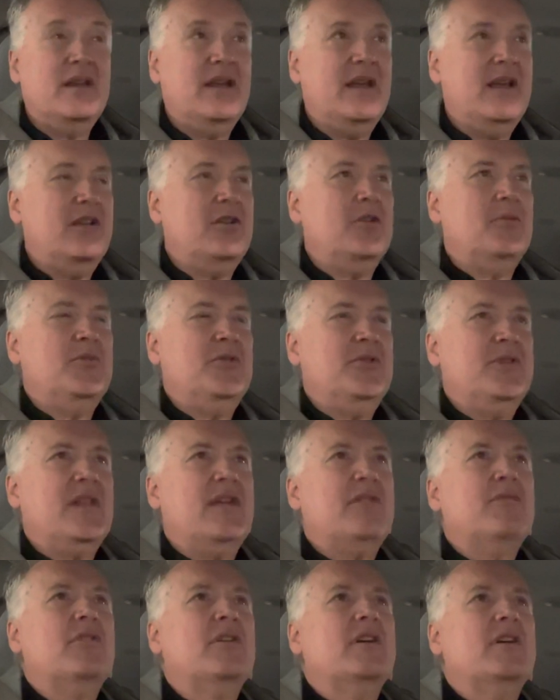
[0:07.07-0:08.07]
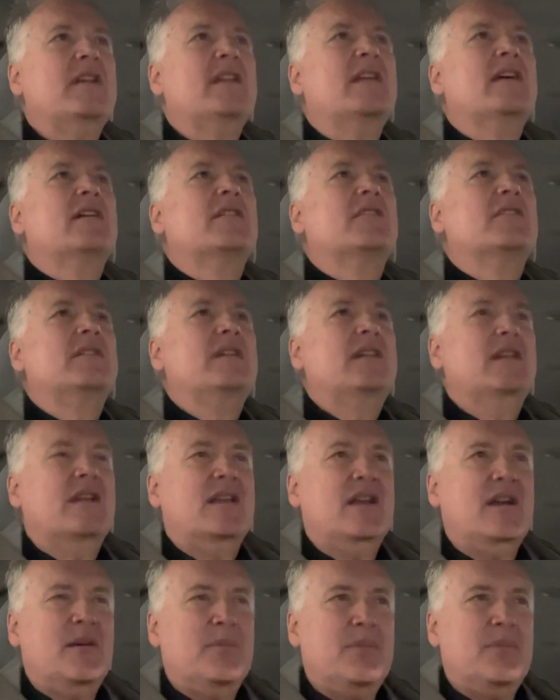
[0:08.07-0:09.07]
And I'm doing that right now in a
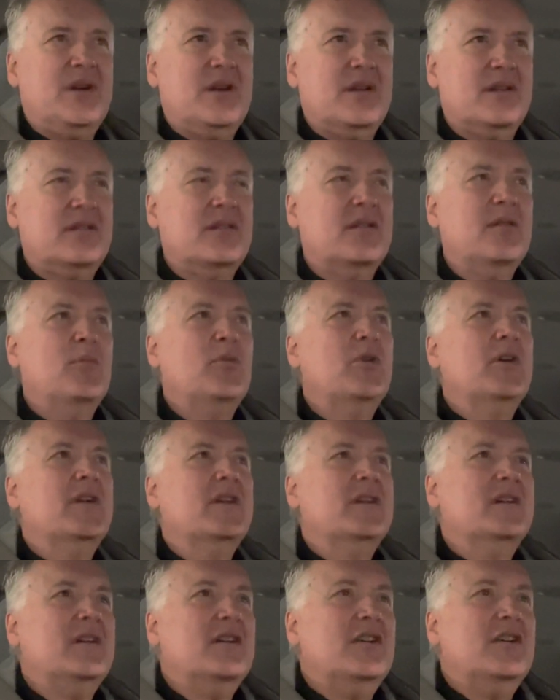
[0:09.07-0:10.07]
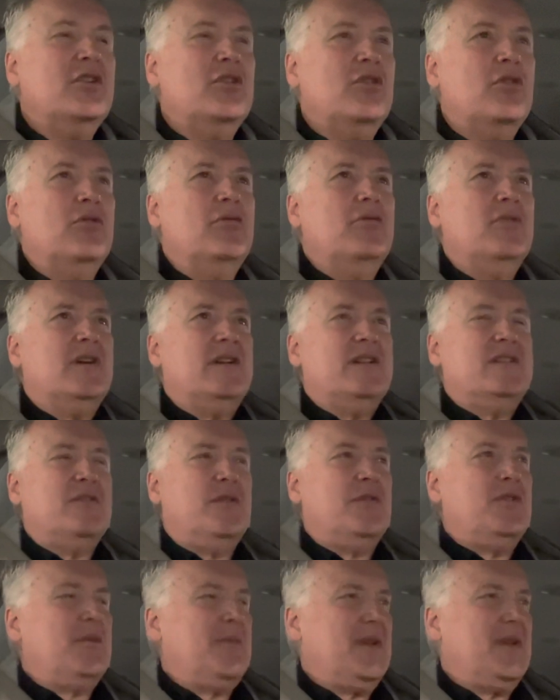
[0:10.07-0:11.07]
car park somewhere. All right, so
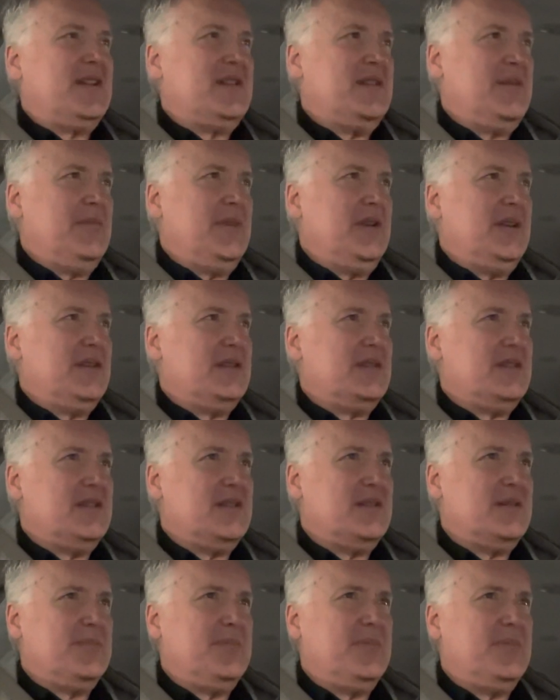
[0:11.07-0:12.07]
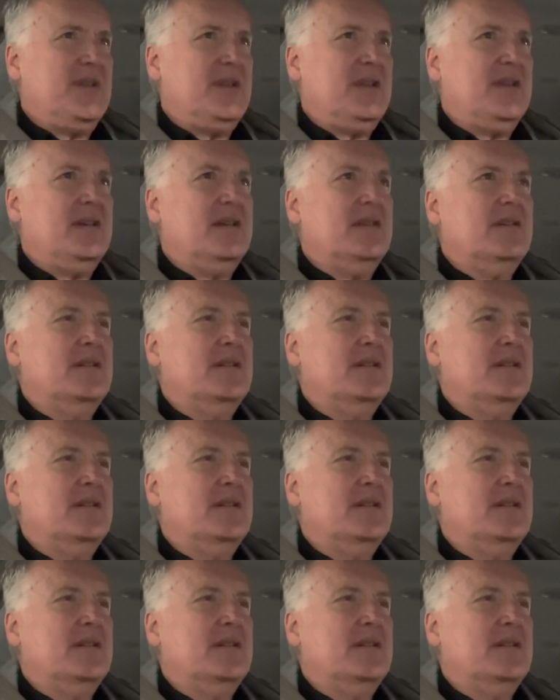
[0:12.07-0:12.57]
I've got about 10 minutes to spare.